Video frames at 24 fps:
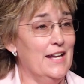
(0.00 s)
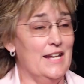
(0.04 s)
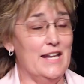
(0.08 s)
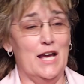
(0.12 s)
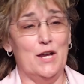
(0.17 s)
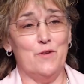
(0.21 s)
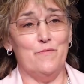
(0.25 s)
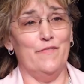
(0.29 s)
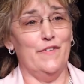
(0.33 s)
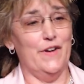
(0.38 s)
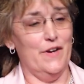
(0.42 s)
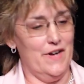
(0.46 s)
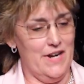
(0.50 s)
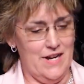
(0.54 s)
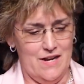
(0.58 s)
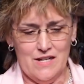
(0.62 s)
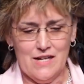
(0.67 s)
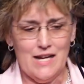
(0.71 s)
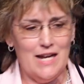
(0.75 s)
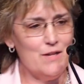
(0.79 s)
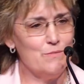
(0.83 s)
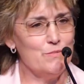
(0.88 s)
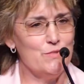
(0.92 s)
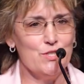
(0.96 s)
And I'm very,
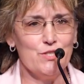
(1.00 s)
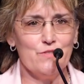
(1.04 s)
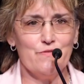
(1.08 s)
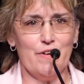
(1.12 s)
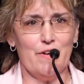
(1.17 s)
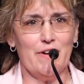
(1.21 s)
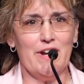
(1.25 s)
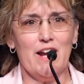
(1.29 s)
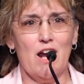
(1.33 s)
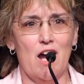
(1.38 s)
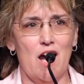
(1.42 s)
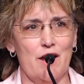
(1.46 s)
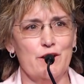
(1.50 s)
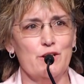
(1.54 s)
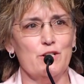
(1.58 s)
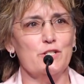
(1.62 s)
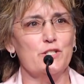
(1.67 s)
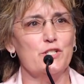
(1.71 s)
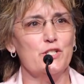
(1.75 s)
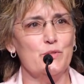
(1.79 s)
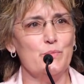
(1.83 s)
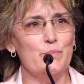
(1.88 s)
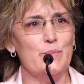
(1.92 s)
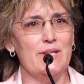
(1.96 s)
I'm just very
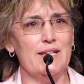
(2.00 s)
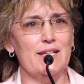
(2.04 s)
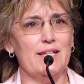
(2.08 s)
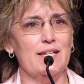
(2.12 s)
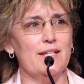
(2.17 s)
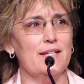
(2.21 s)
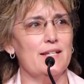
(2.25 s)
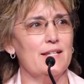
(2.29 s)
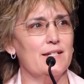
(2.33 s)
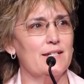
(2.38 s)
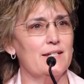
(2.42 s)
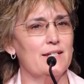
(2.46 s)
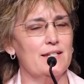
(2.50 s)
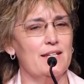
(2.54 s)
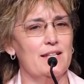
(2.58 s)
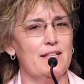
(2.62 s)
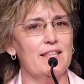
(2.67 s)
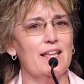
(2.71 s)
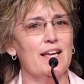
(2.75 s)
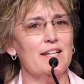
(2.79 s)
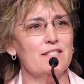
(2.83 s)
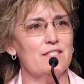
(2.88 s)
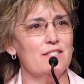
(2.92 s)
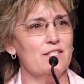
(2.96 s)
honored to be
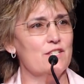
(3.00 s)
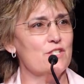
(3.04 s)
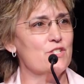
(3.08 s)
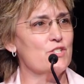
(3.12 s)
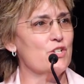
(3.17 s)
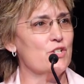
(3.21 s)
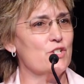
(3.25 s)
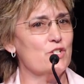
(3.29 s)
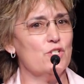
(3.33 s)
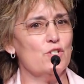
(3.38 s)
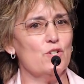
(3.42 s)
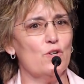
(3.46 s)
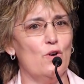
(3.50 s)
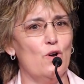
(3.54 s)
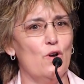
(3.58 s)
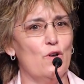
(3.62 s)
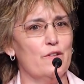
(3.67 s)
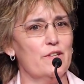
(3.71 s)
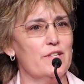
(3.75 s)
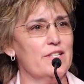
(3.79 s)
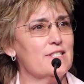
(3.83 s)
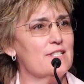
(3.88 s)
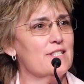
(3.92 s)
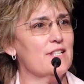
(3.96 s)
that sister to
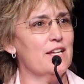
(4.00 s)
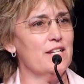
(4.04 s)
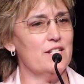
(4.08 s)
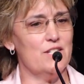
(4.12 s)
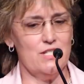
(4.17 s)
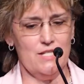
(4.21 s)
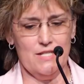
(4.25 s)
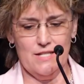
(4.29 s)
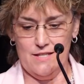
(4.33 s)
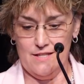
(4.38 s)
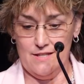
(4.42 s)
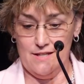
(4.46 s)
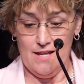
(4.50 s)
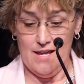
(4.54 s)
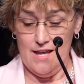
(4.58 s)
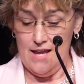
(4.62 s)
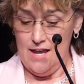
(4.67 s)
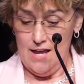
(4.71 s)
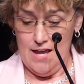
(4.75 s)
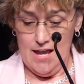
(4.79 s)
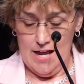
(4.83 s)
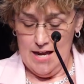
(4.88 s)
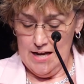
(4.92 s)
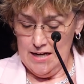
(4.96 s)
all these legends.
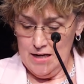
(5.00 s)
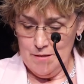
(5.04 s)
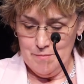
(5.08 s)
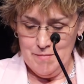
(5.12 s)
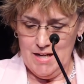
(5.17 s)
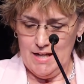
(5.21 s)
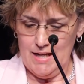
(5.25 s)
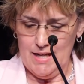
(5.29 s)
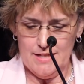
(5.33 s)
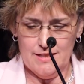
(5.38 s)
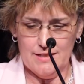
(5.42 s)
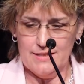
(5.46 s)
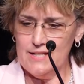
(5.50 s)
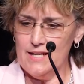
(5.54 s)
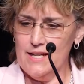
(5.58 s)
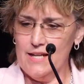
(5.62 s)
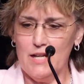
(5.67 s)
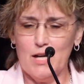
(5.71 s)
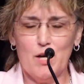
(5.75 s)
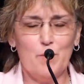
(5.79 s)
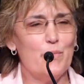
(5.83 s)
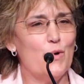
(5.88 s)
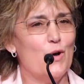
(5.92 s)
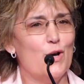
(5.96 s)
And I'm not going to
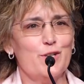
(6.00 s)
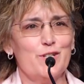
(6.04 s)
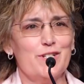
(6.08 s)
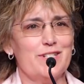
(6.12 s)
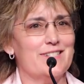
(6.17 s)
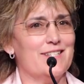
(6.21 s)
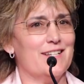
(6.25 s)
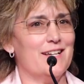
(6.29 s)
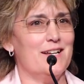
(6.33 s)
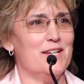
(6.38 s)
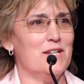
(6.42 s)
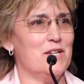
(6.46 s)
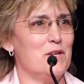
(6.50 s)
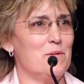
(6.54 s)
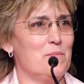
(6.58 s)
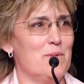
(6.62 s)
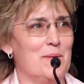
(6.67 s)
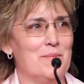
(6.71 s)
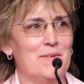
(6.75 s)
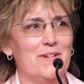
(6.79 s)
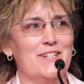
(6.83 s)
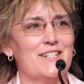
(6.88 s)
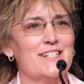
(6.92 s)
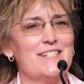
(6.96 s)
take up all your time.
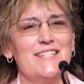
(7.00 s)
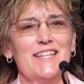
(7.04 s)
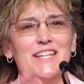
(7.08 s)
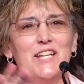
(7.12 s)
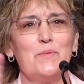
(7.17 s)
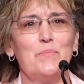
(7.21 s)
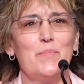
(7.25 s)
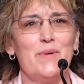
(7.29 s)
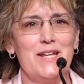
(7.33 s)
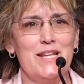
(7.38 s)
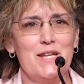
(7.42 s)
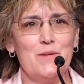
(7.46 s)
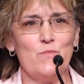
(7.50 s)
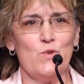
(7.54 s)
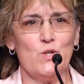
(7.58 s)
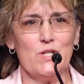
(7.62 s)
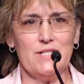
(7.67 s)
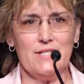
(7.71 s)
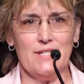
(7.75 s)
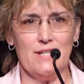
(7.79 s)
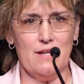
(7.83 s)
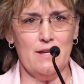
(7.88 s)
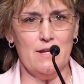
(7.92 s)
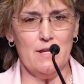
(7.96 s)
I'm not going to take up any more
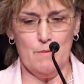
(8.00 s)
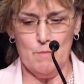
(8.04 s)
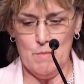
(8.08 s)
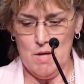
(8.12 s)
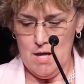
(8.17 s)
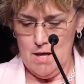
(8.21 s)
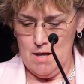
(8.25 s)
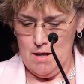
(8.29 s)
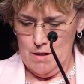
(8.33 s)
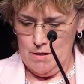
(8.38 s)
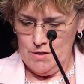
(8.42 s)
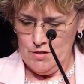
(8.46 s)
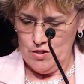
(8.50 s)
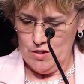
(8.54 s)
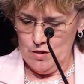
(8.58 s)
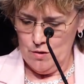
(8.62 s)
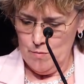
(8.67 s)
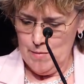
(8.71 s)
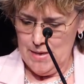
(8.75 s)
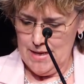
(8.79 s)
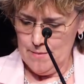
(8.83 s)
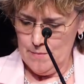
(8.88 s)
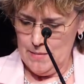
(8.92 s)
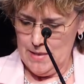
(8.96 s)
time. So
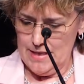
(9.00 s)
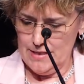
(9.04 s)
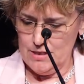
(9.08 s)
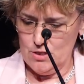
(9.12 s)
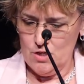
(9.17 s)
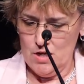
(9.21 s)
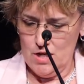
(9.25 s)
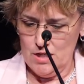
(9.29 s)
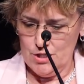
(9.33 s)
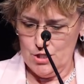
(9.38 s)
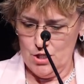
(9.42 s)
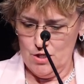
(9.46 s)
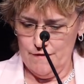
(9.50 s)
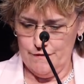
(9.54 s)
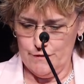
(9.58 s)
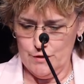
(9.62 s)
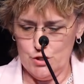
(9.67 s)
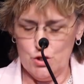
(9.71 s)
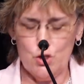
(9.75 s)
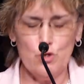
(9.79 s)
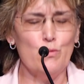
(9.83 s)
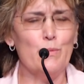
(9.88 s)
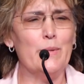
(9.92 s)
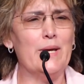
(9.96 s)
my, I talked to you for
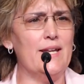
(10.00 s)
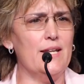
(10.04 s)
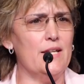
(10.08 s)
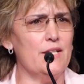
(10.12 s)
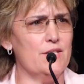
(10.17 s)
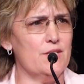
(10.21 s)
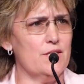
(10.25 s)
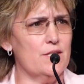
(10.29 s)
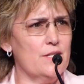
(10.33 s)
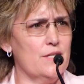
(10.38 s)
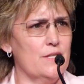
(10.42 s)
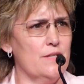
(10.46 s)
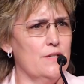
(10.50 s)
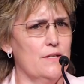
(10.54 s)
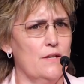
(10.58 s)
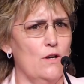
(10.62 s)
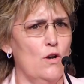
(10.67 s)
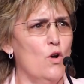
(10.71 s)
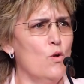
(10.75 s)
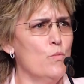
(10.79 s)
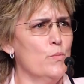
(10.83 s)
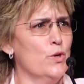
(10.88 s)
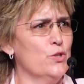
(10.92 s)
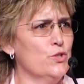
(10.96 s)
two minutes,
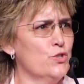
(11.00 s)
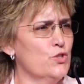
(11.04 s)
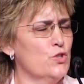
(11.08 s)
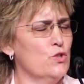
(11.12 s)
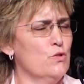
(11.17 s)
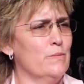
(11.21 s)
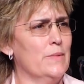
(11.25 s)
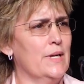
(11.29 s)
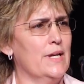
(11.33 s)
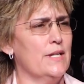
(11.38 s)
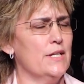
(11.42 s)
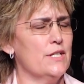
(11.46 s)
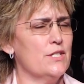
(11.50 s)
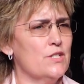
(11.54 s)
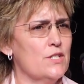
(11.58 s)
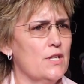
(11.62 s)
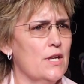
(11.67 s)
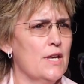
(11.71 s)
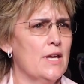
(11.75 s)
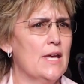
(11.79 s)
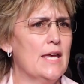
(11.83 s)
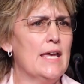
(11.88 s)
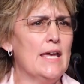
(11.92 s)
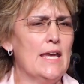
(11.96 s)
almost two minutes.
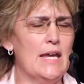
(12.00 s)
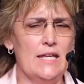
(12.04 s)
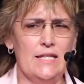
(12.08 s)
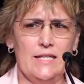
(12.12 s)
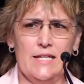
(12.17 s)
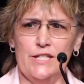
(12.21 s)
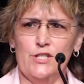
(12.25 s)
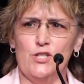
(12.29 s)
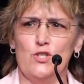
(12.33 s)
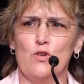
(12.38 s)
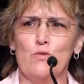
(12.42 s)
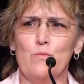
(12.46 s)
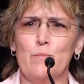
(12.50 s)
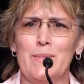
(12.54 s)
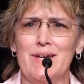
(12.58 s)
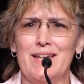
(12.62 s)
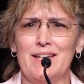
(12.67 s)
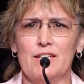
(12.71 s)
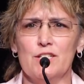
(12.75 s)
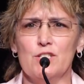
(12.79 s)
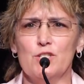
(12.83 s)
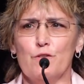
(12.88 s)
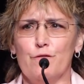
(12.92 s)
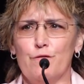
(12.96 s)
In that two
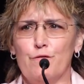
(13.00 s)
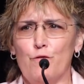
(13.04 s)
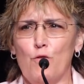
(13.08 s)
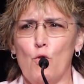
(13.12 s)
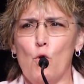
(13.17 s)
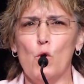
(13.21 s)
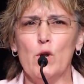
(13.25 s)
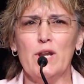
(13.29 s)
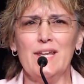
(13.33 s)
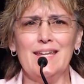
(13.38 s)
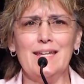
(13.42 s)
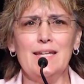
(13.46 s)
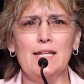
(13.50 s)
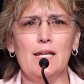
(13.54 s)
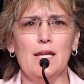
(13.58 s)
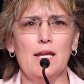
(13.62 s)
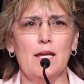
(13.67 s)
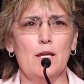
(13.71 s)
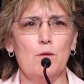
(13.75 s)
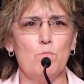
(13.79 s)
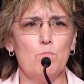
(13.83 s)
minutes, 40